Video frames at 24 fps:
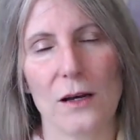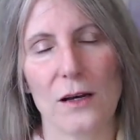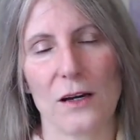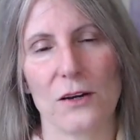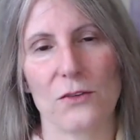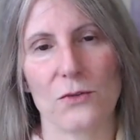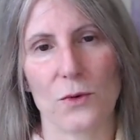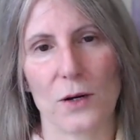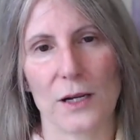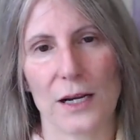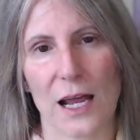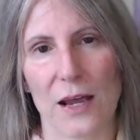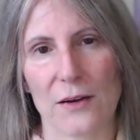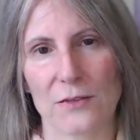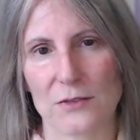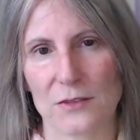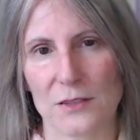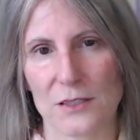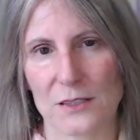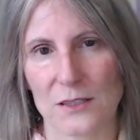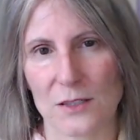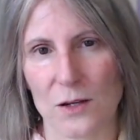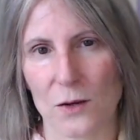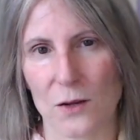of whatever
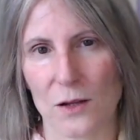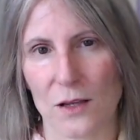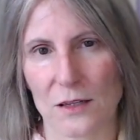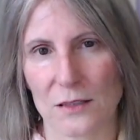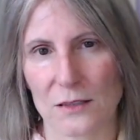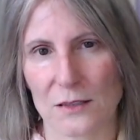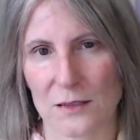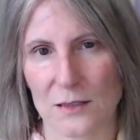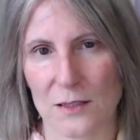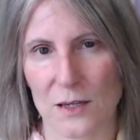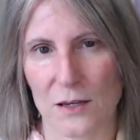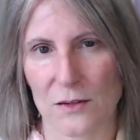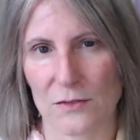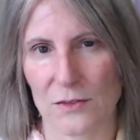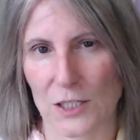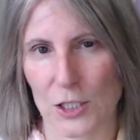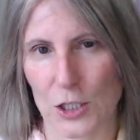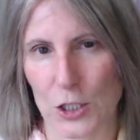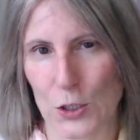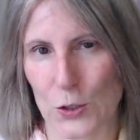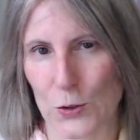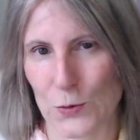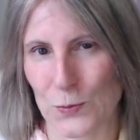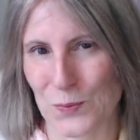is no longer
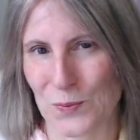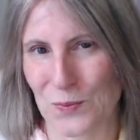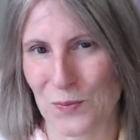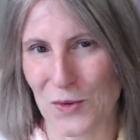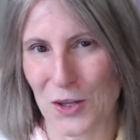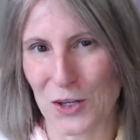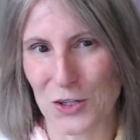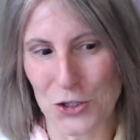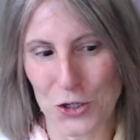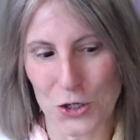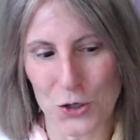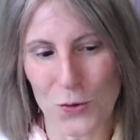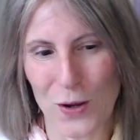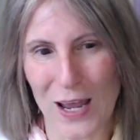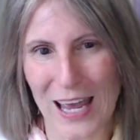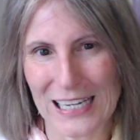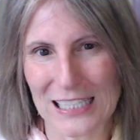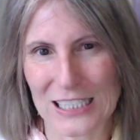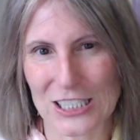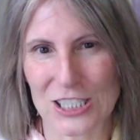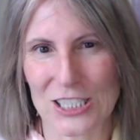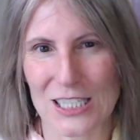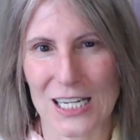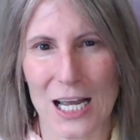serving you. New
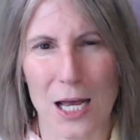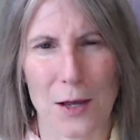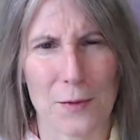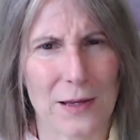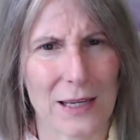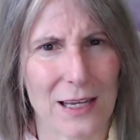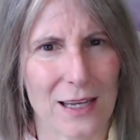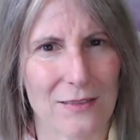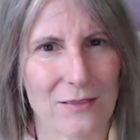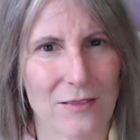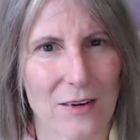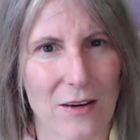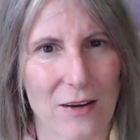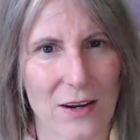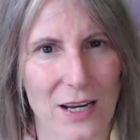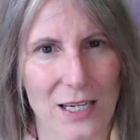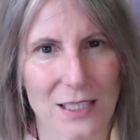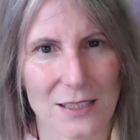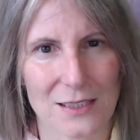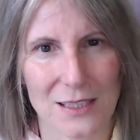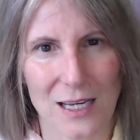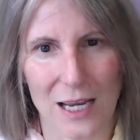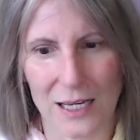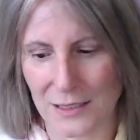energy coming in, very
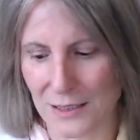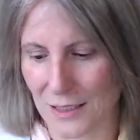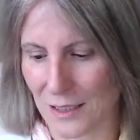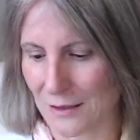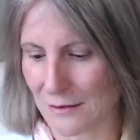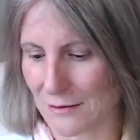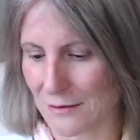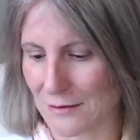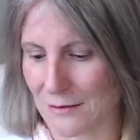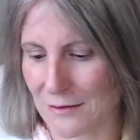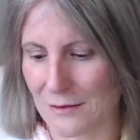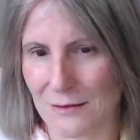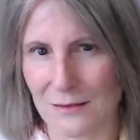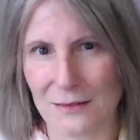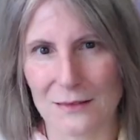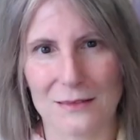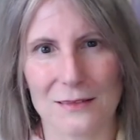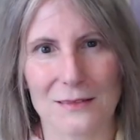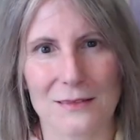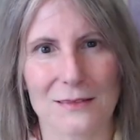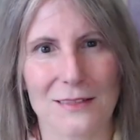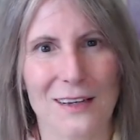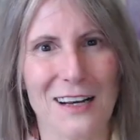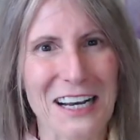exciting.
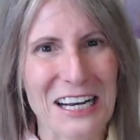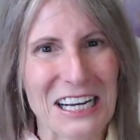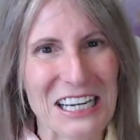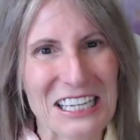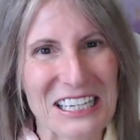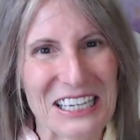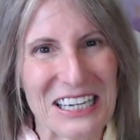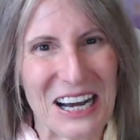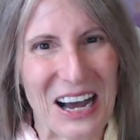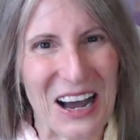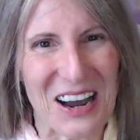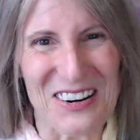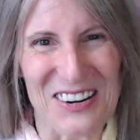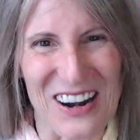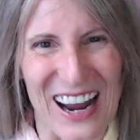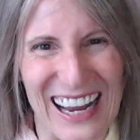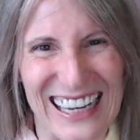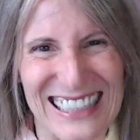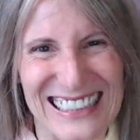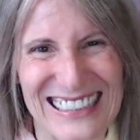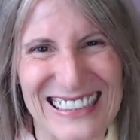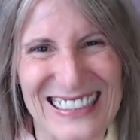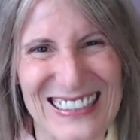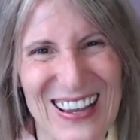All
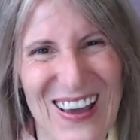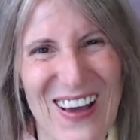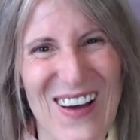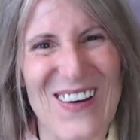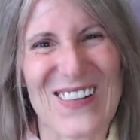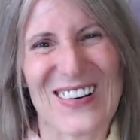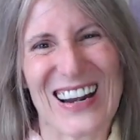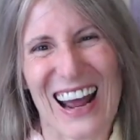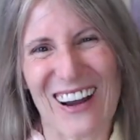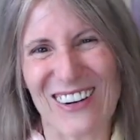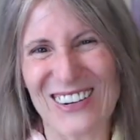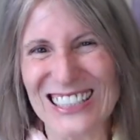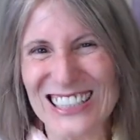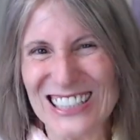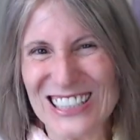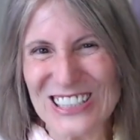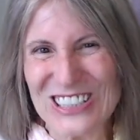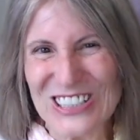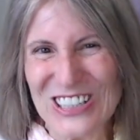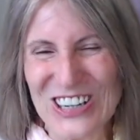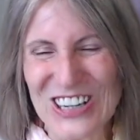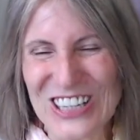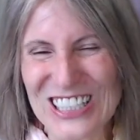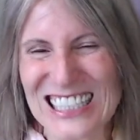right, so now it's
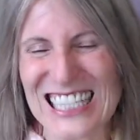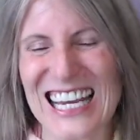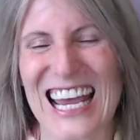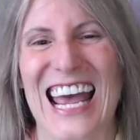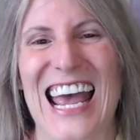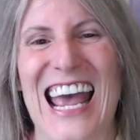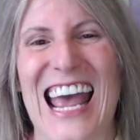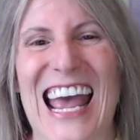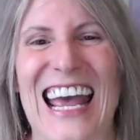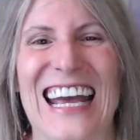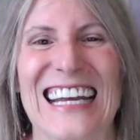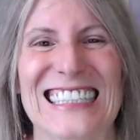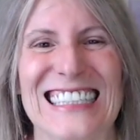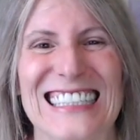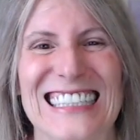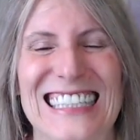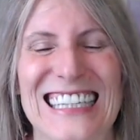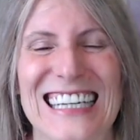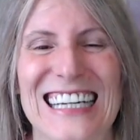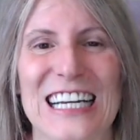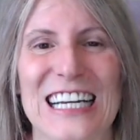your turn.